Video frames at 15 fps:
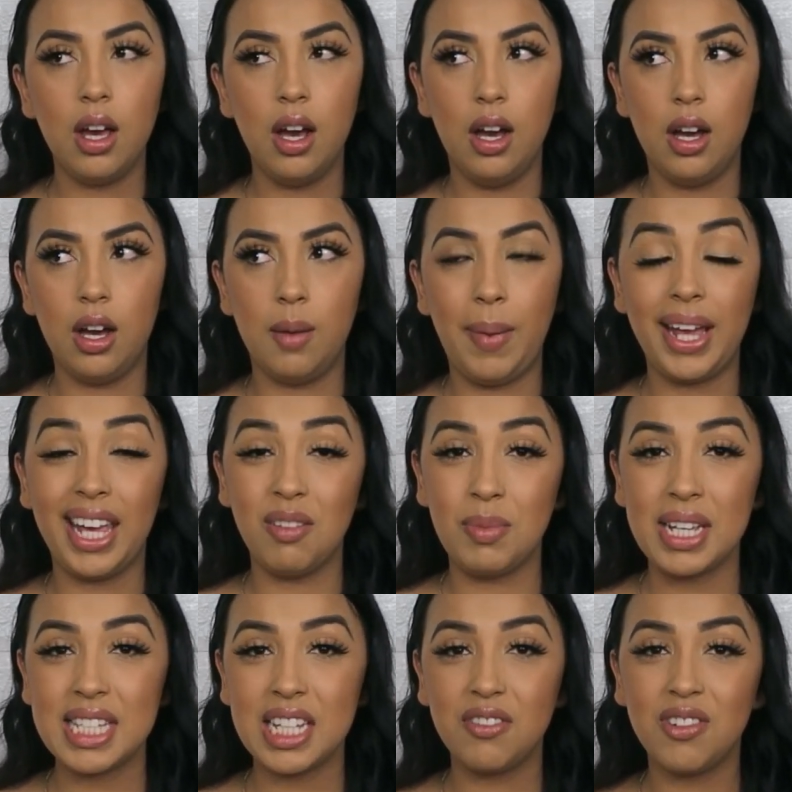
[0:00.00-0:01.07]
Um, I gave
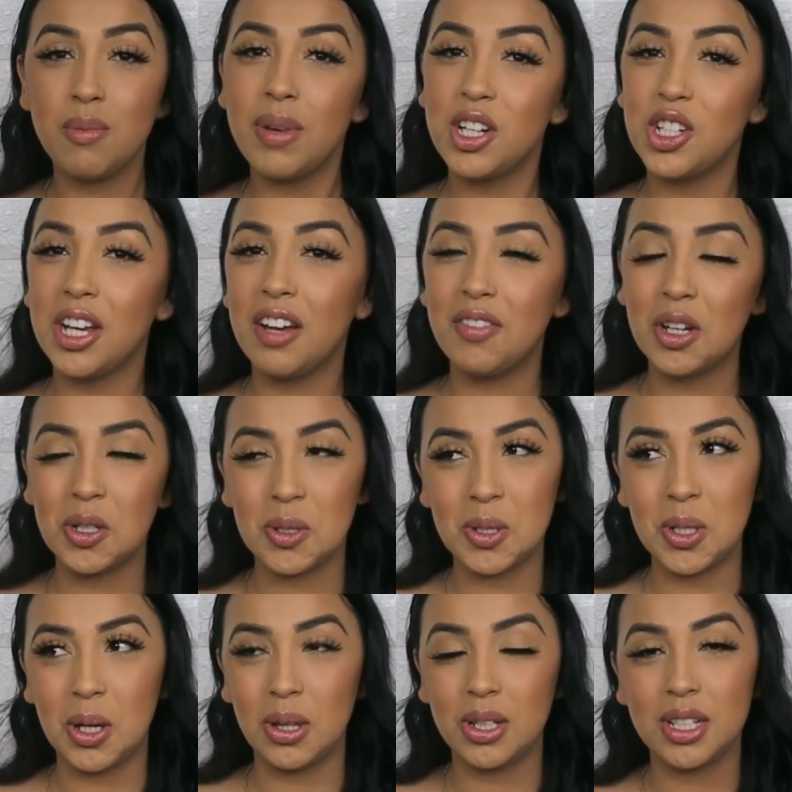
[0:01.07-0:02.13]
myself a budget of one hundred
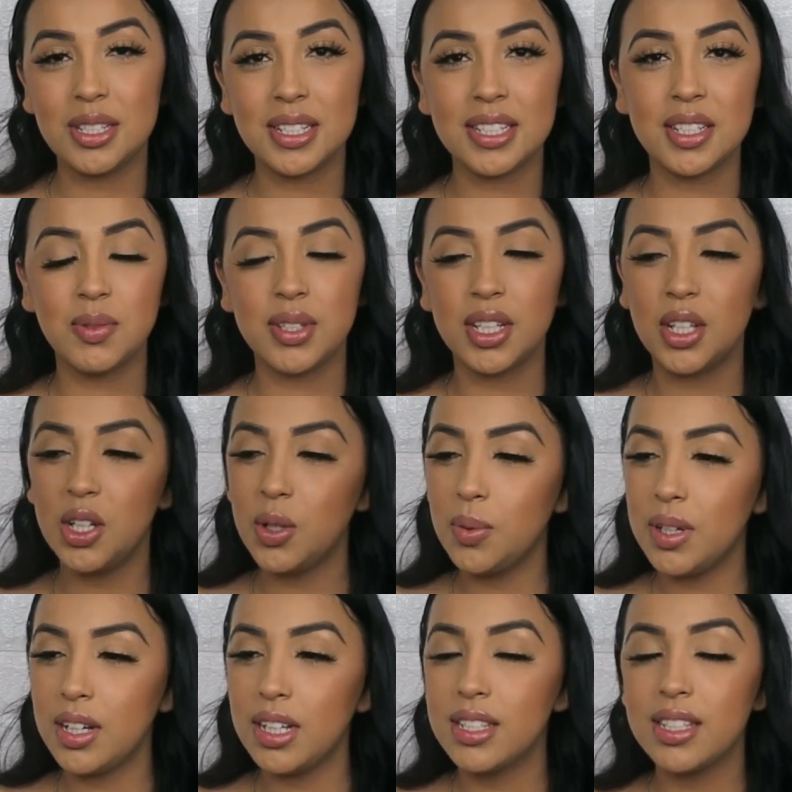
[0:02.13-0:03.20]
dollars because I was like, you know
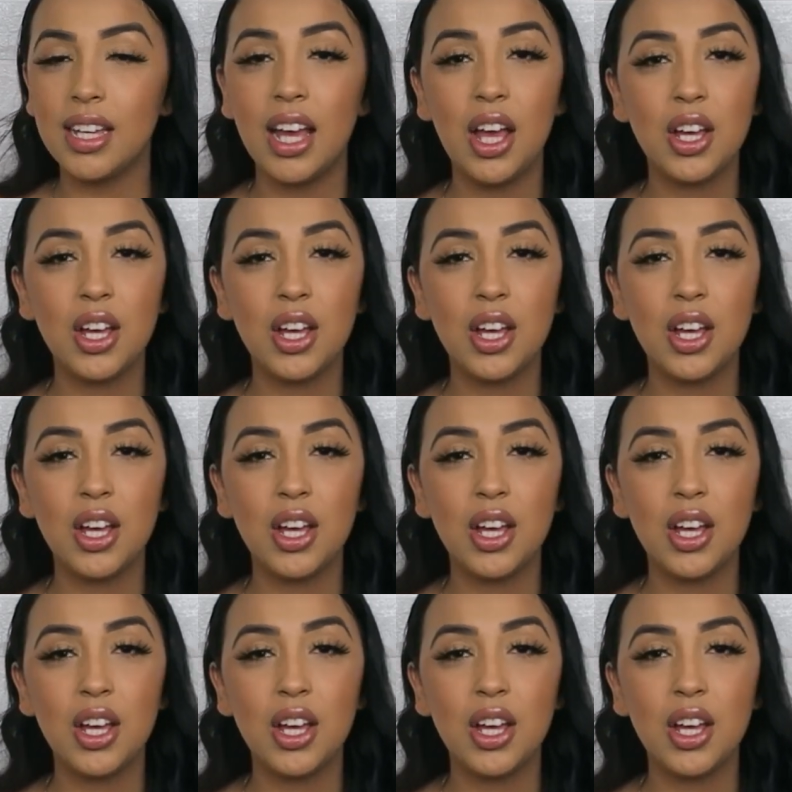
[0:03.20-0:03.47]
what?